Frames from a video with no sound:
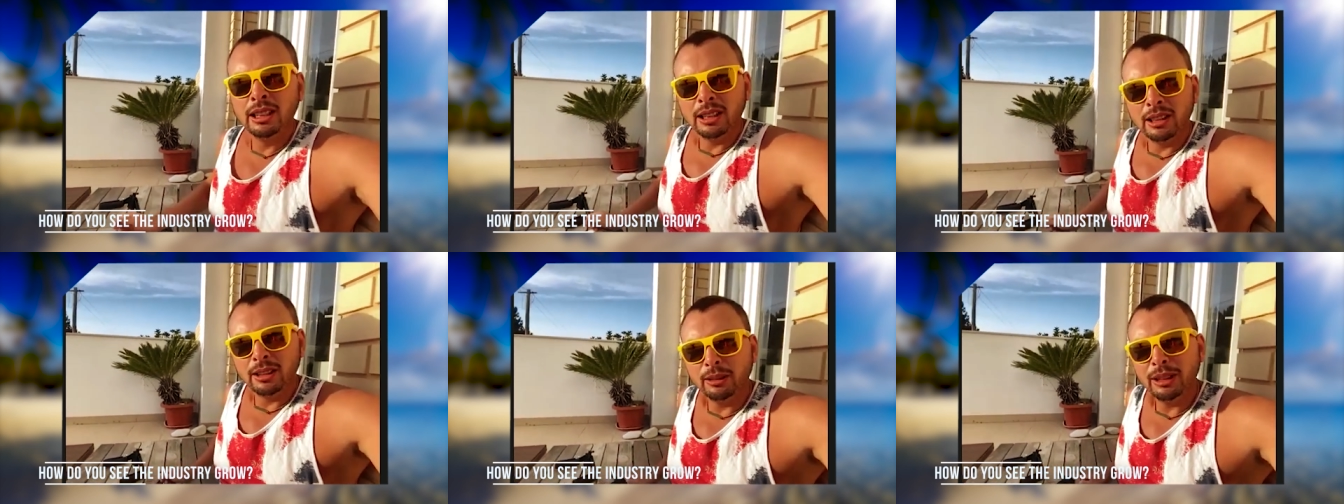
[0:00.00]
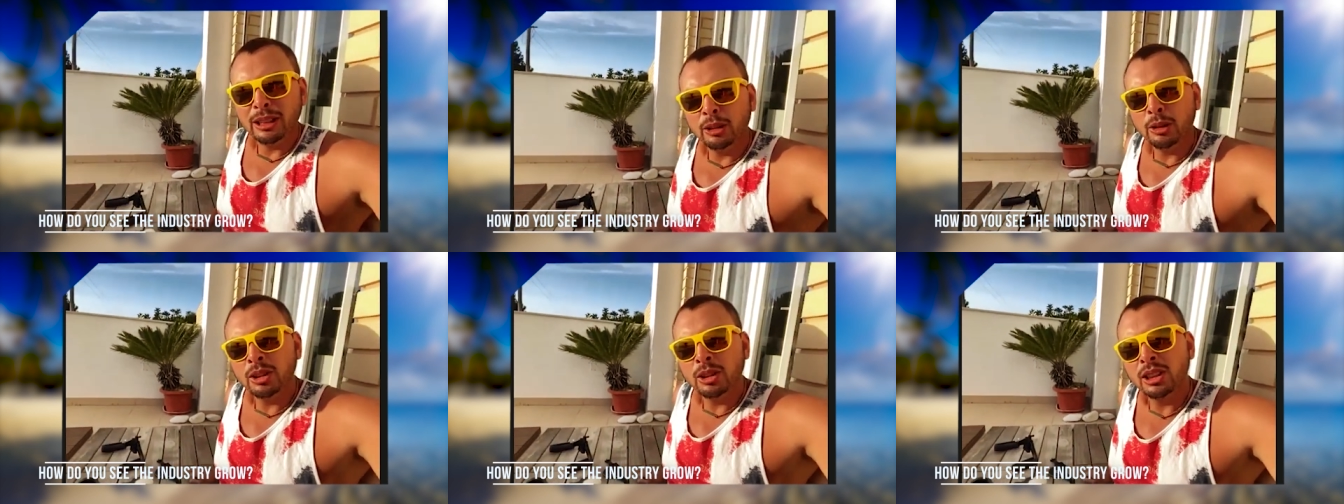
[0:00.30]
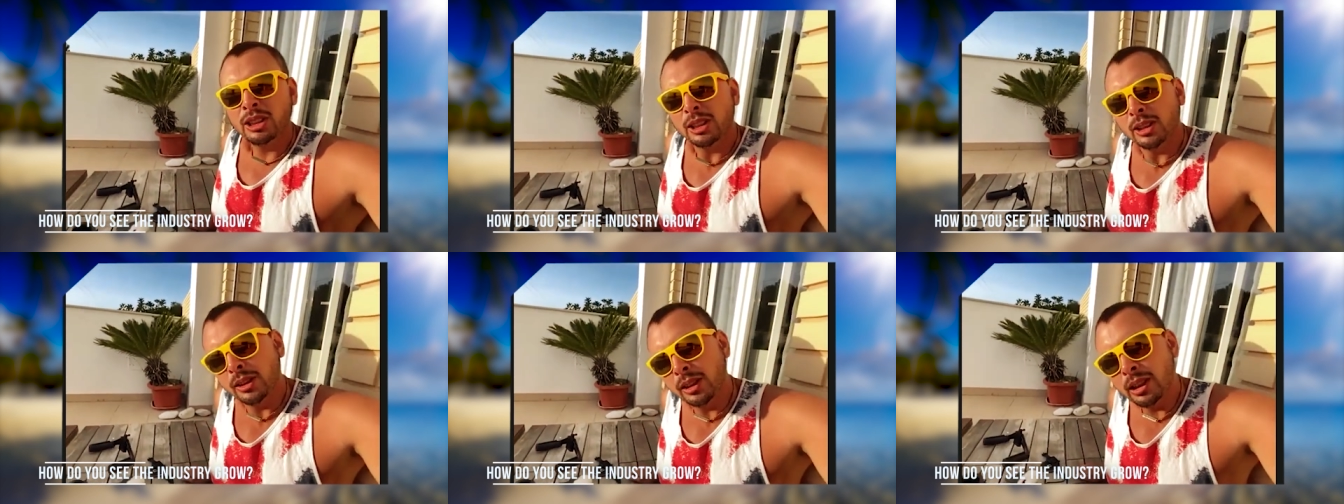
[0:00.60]
Where do you
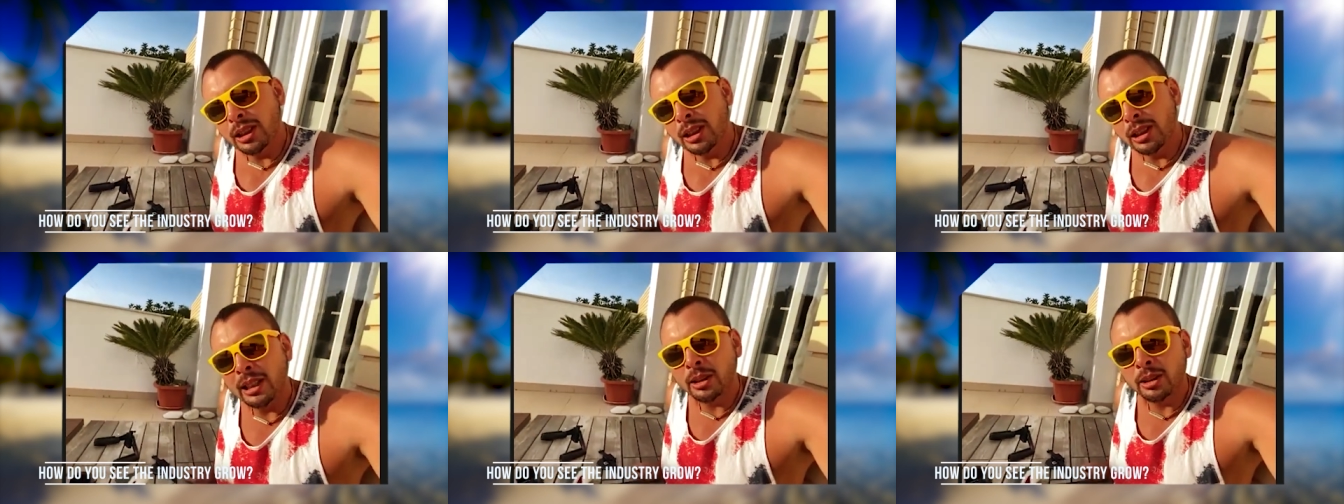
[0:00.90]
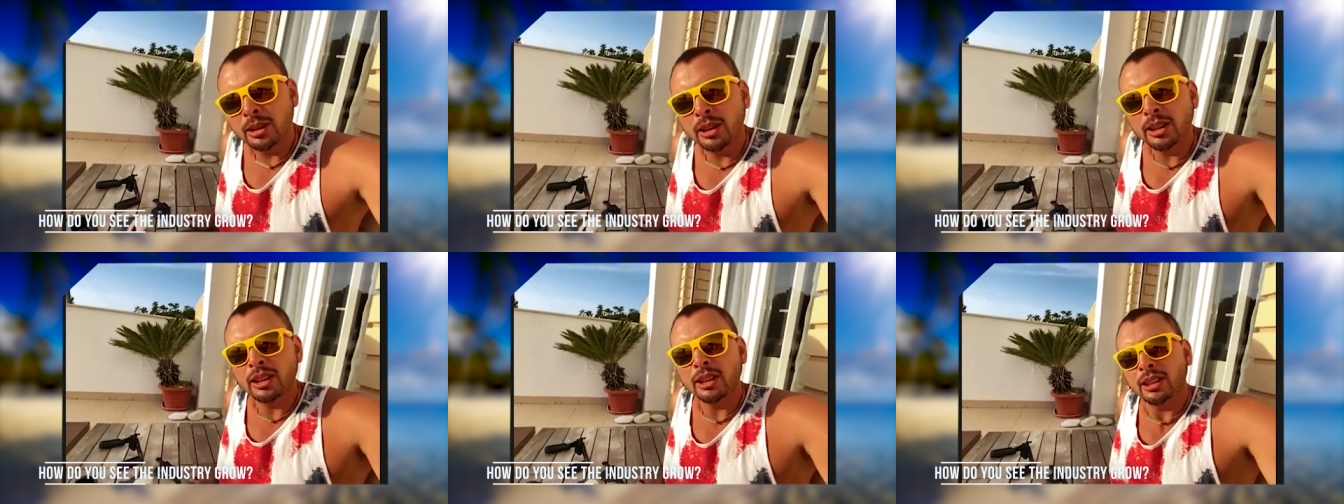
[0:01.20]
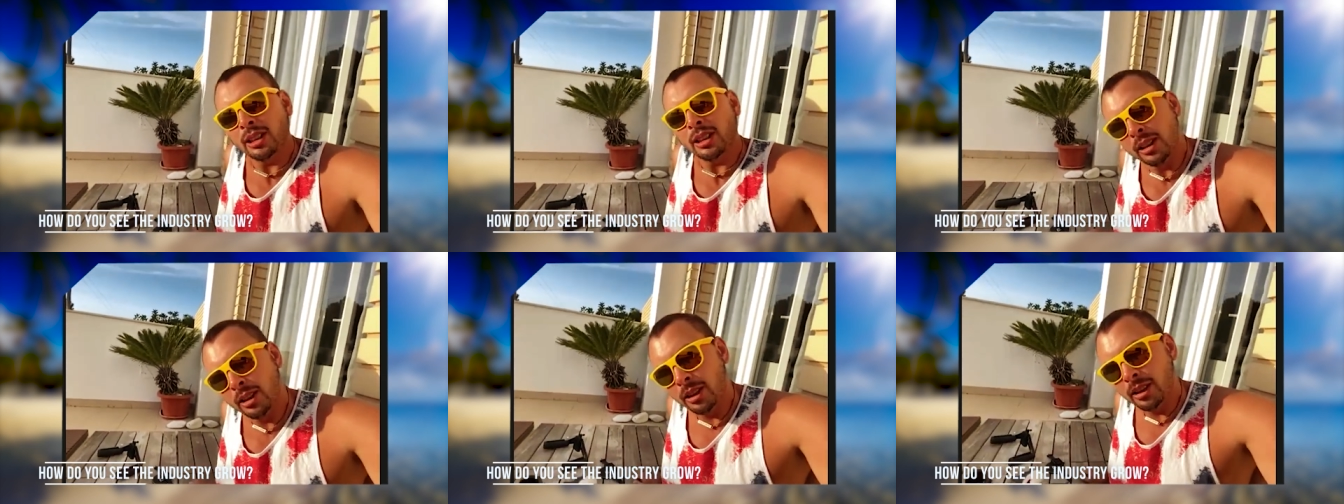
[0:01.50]
see the electric
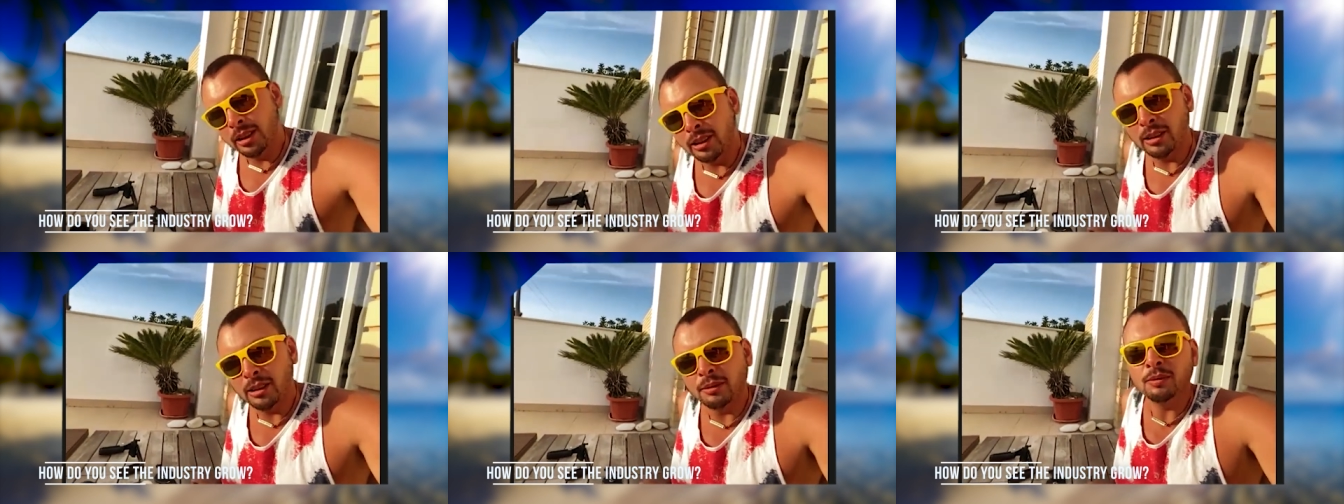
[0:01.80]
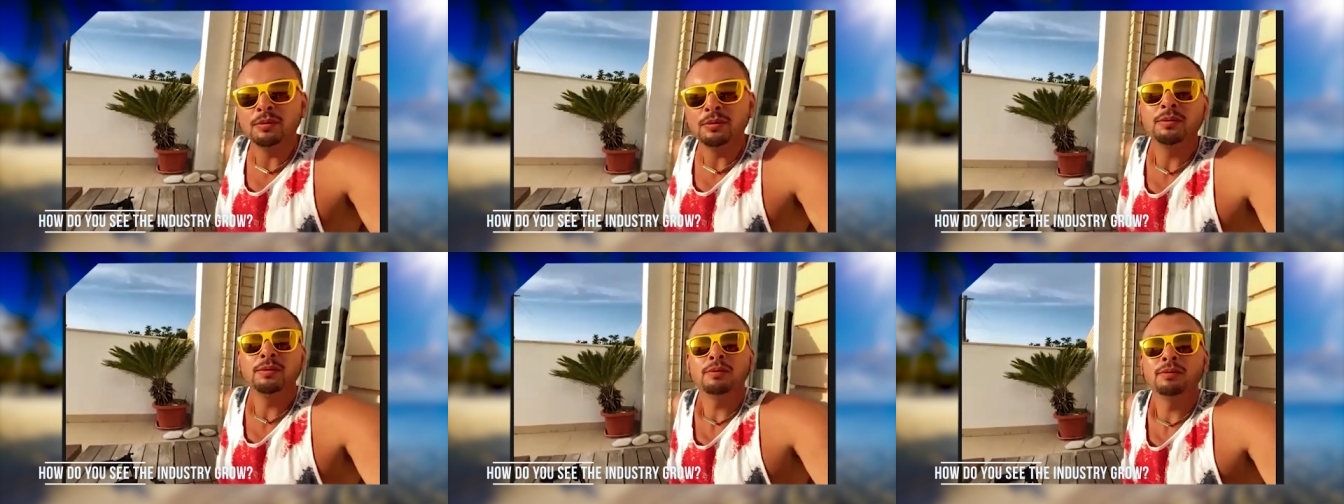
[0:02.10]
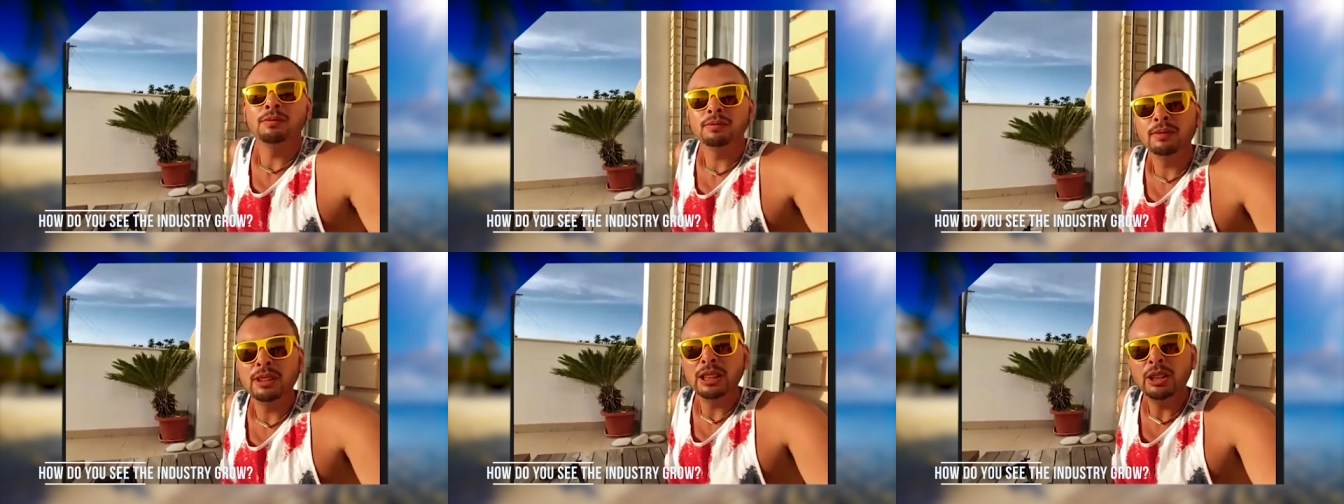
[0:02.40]

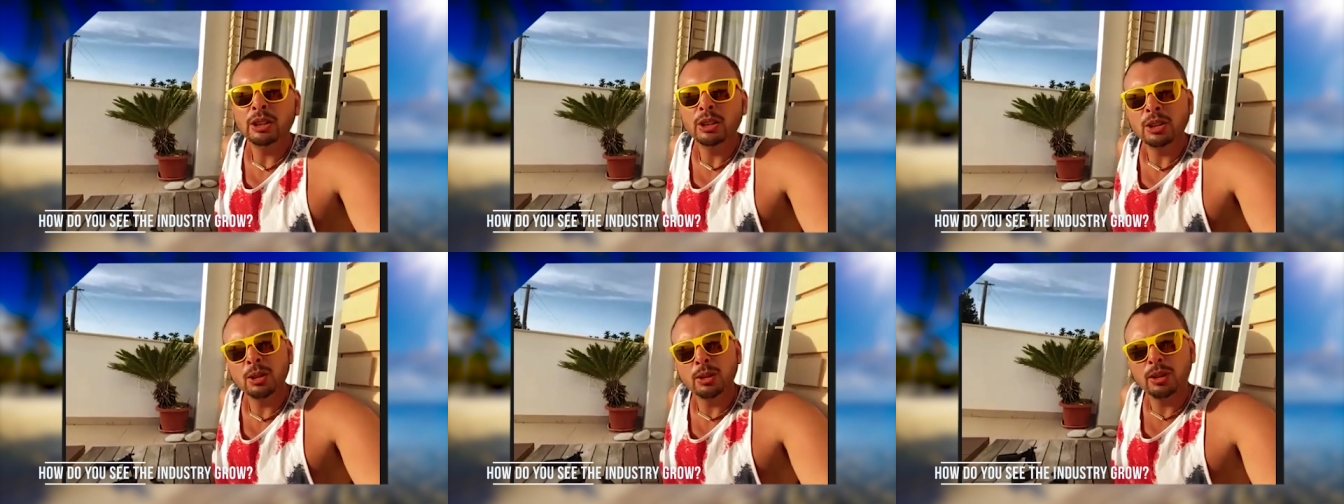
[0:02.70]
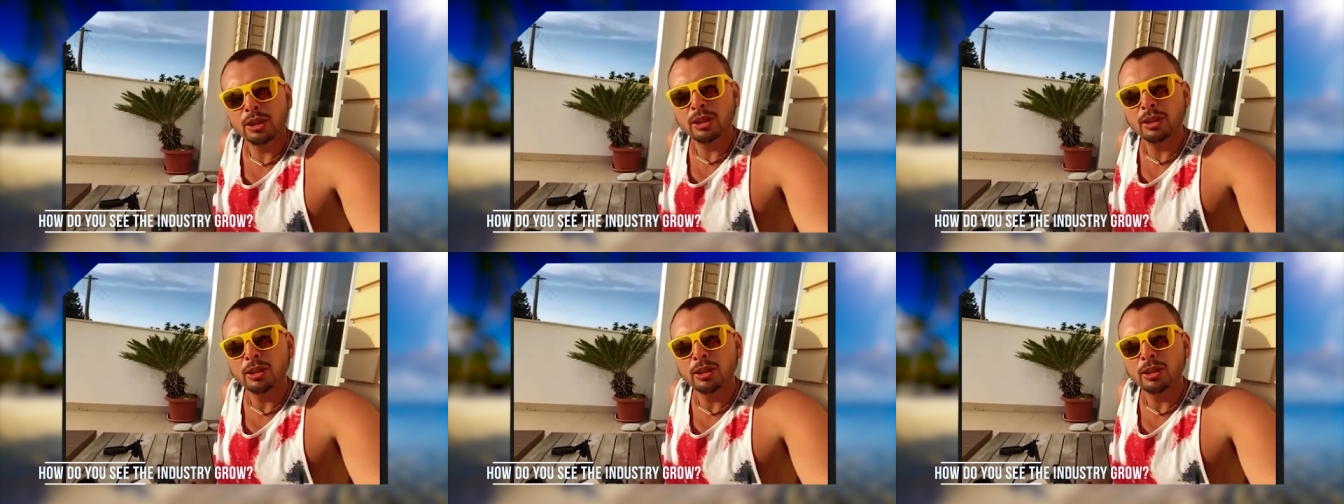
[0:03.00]
industry is